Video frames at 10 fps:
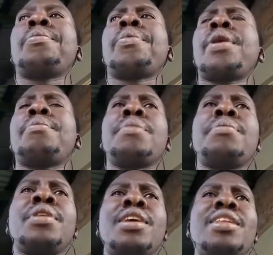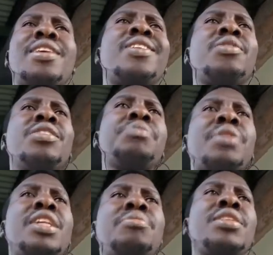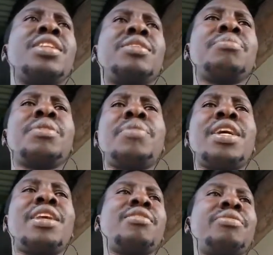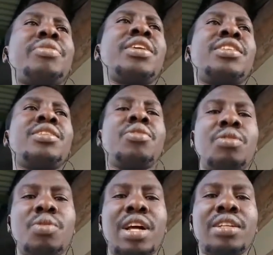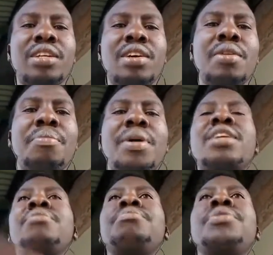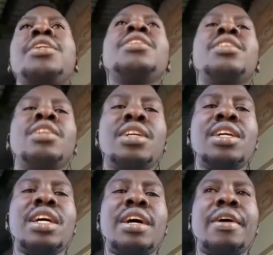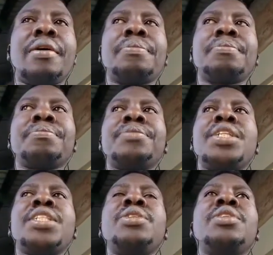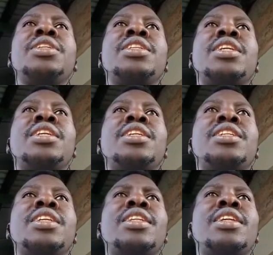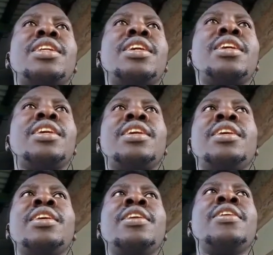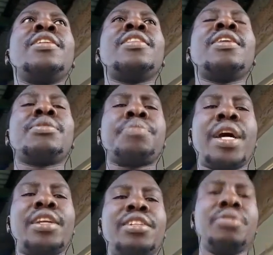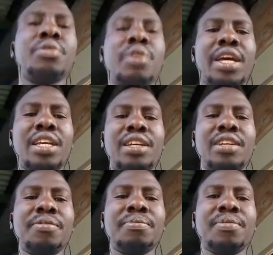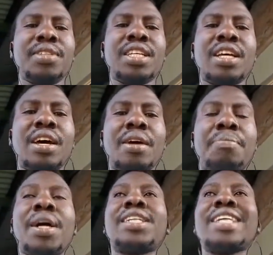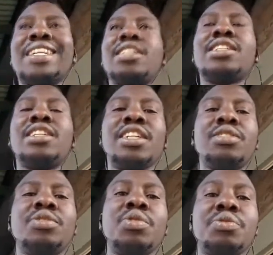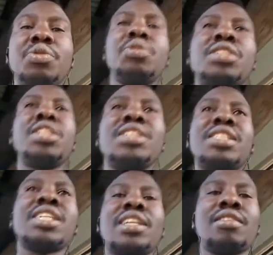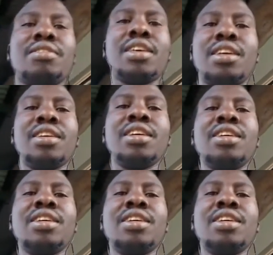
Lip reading: And maybe the closest pandemic that might have affected the whole world might have been during the Spanish flu, I hear. But as a generation, we've not seen such a thing.